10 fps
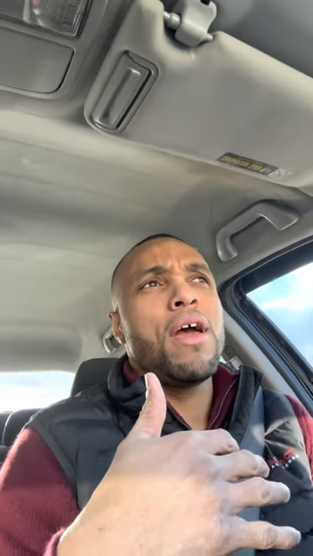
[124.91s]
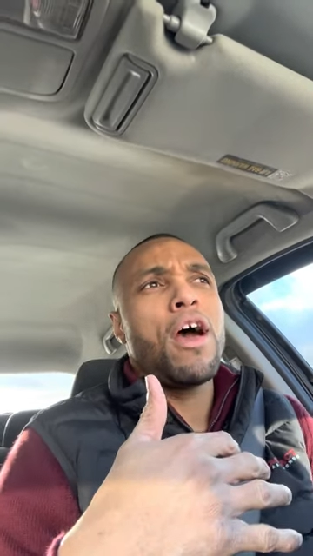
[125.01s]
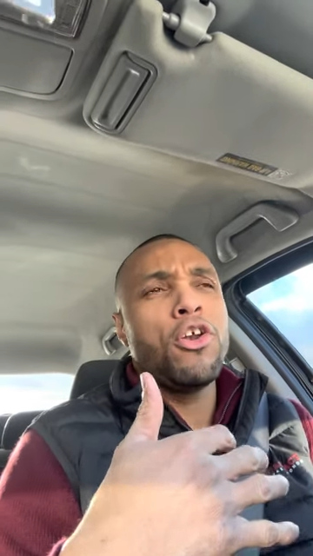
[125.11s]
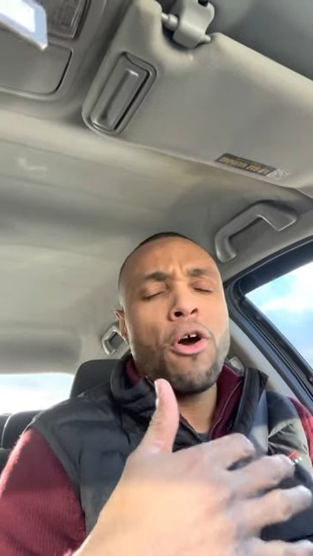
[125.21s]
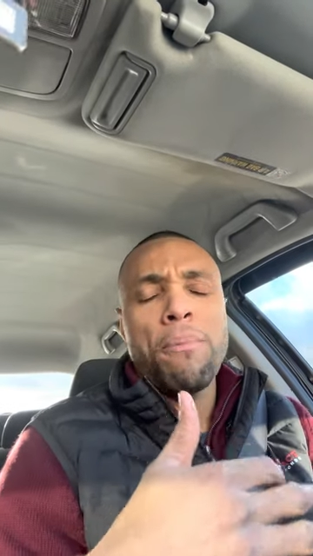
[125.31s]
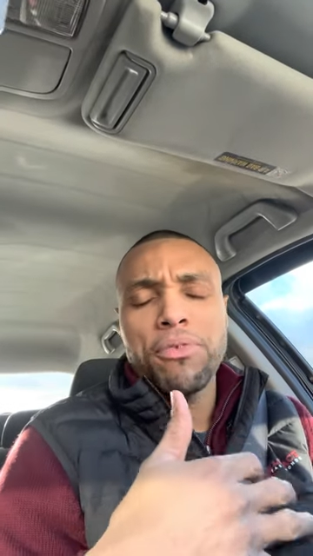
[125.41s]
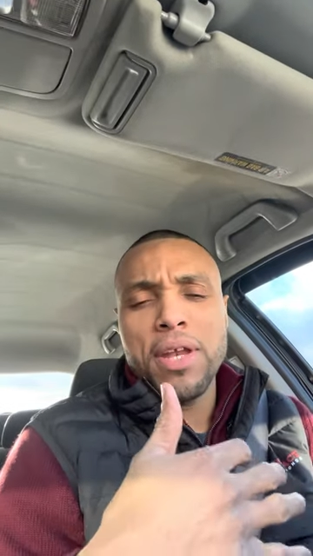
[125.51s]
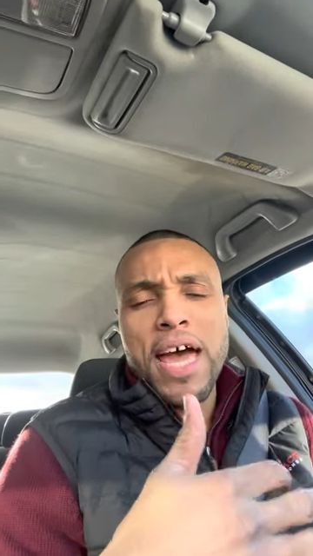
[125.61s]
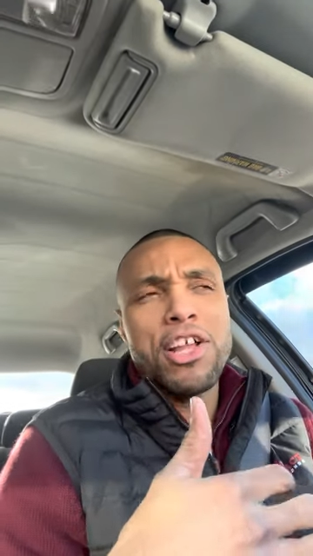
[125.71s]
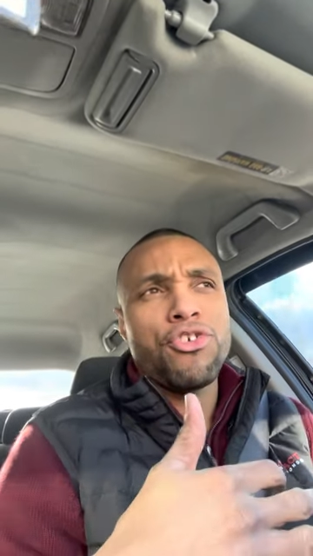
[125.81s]
adopt an
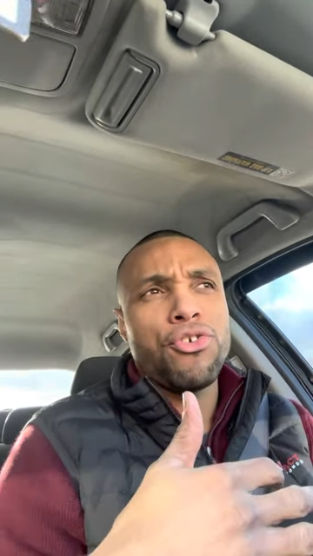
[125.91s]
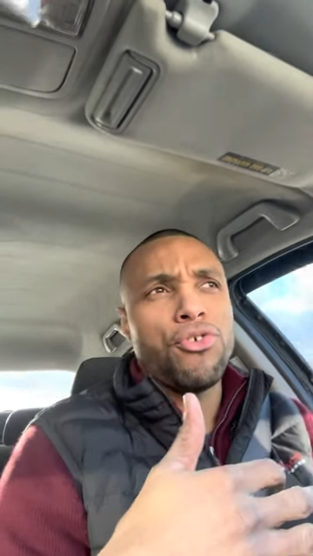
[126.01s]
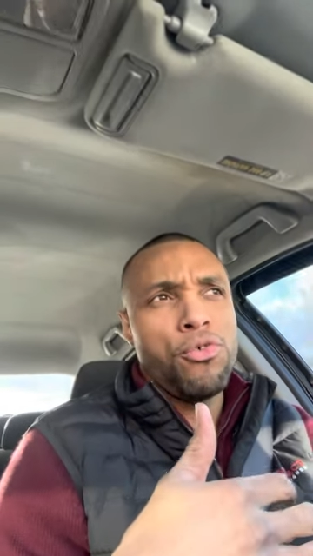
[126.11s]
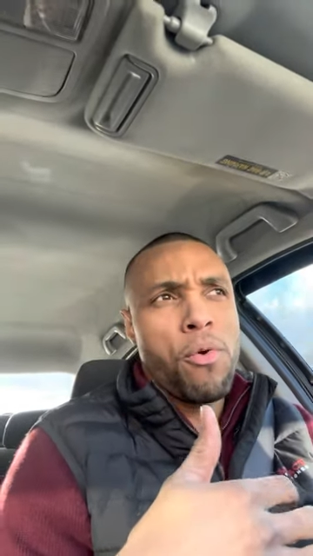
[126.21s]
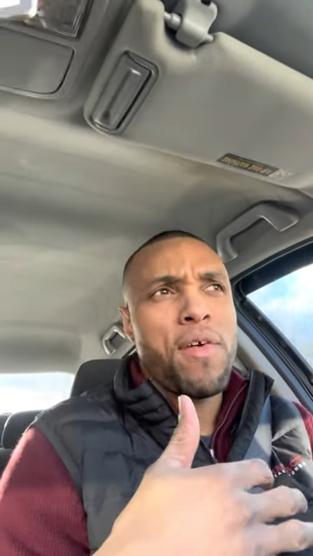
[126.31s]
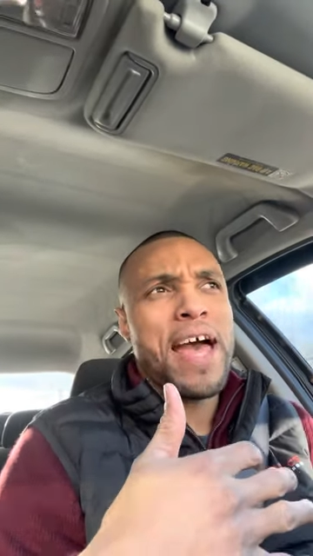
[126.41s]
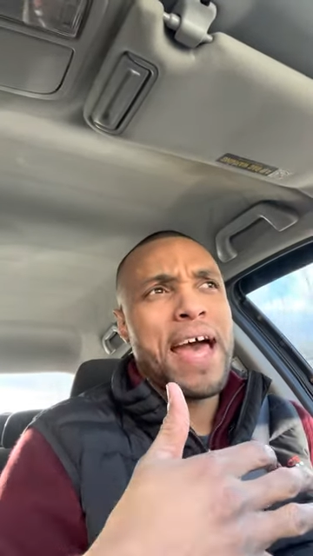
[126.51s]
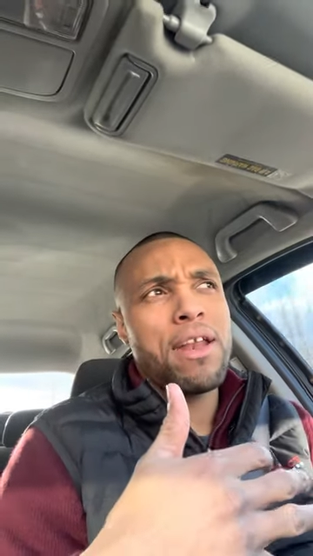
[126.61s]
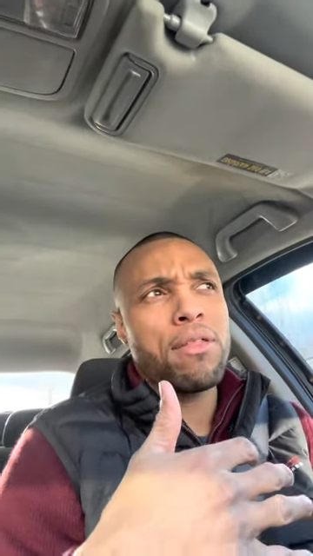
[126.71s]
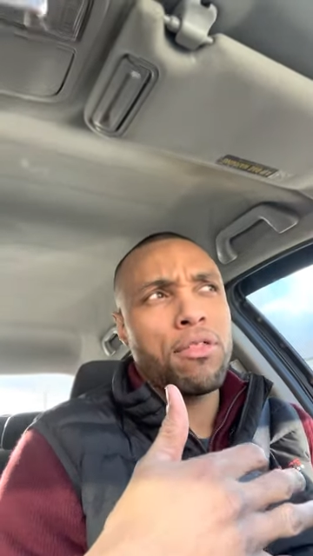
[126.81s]
attitude where we
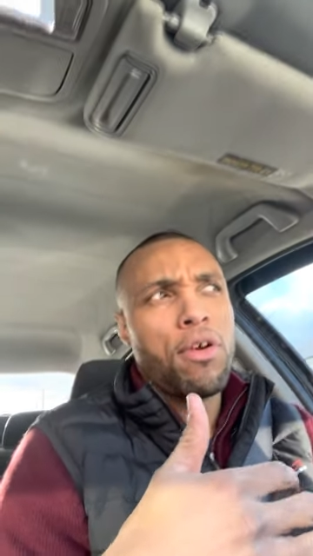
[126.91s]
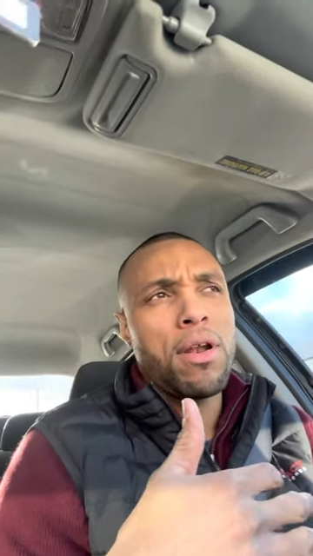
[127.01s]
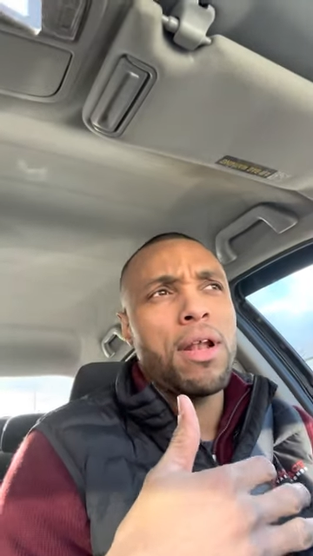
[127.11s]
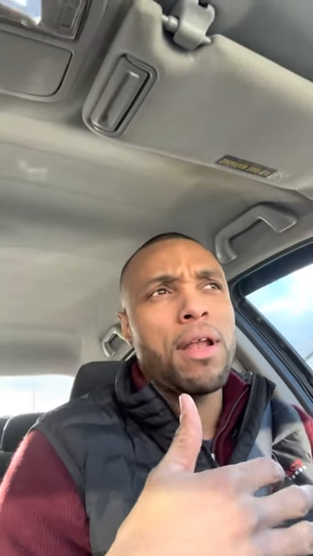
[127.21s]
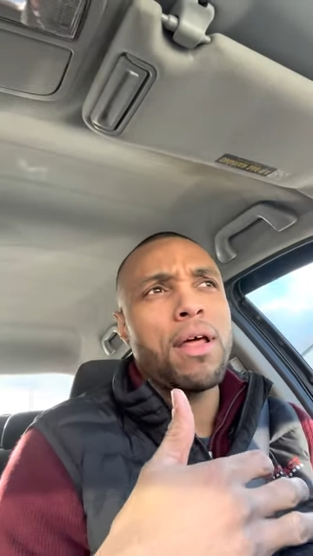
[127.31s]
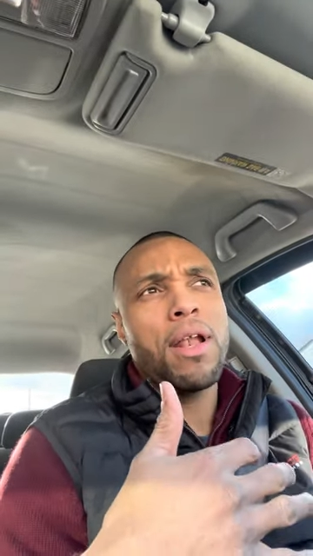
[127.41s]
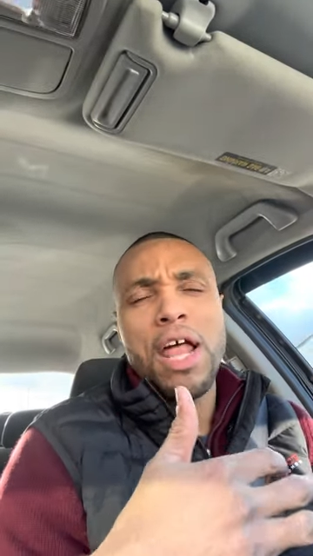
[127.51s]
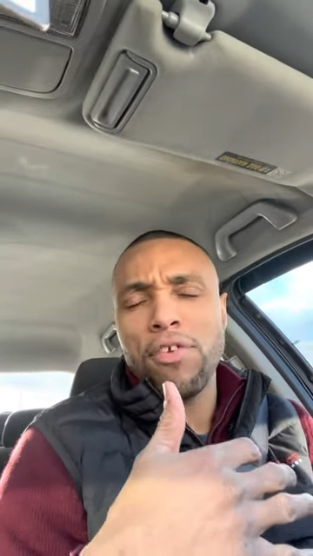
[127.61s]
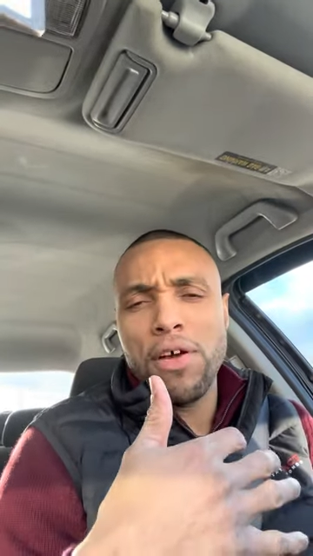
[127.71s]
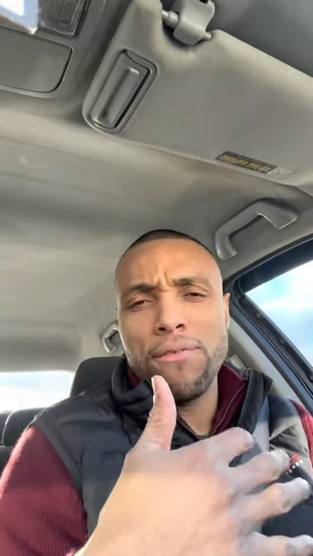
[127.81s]
had a certain
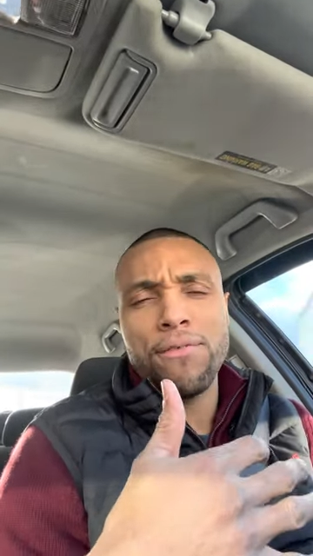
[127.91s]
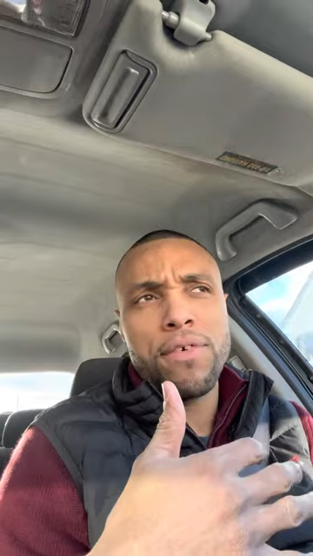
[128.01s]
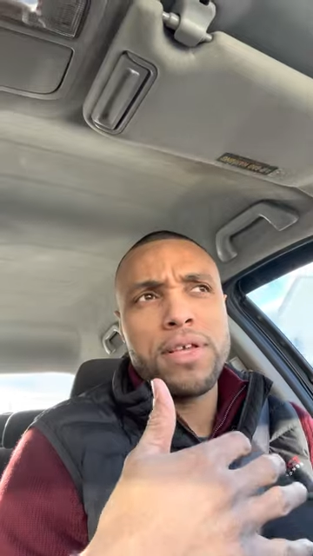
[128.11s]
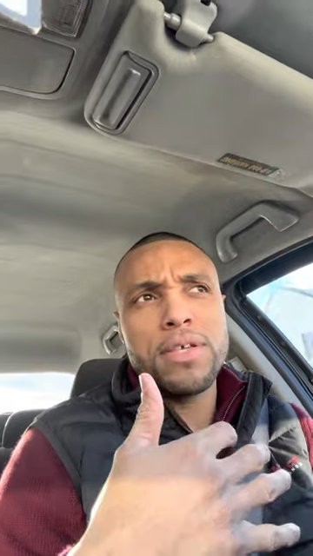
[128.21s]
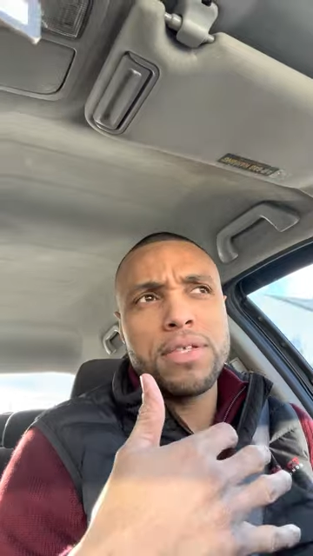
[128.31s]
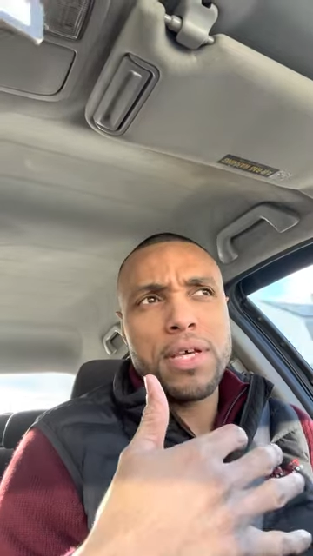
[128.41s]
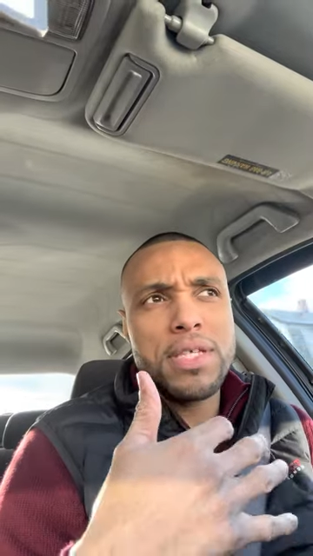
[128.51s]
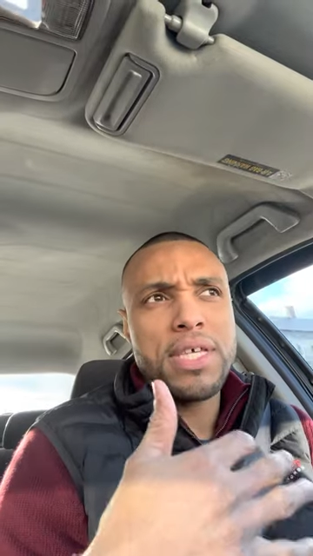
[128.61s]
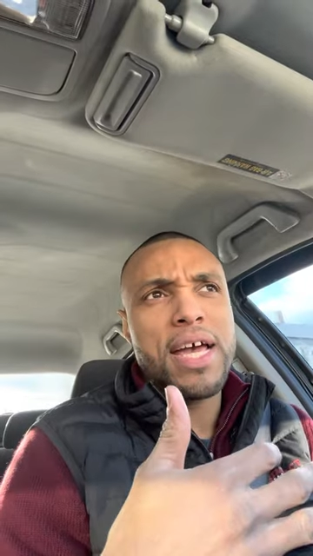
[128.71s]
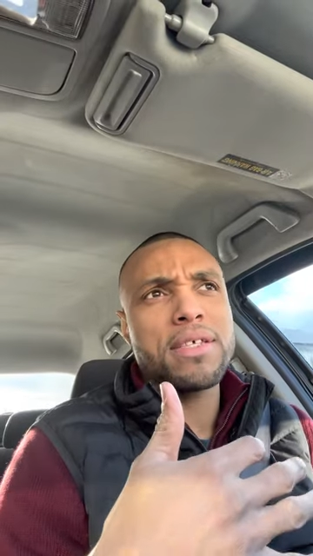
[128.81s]
level of
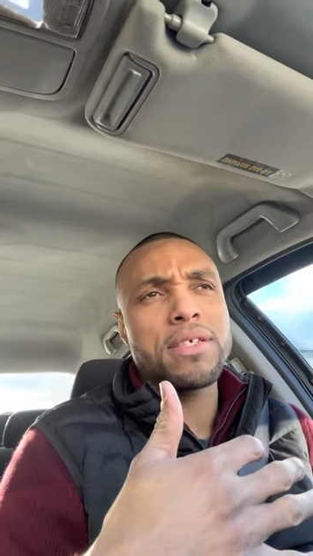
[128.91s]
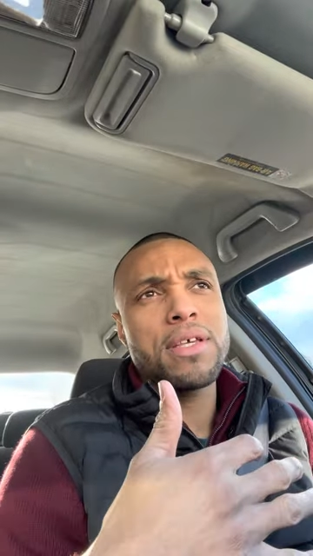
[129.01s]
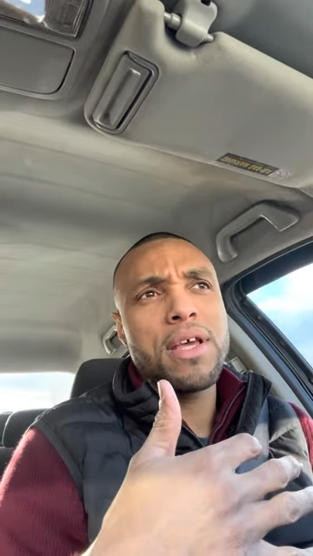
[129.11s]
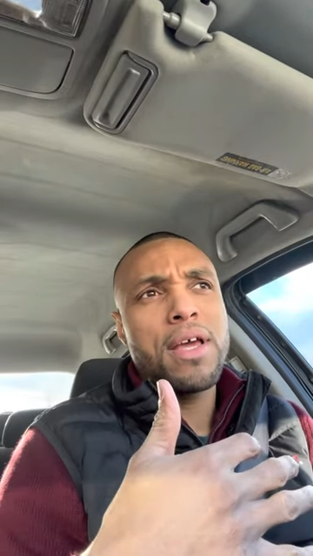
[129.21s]
success,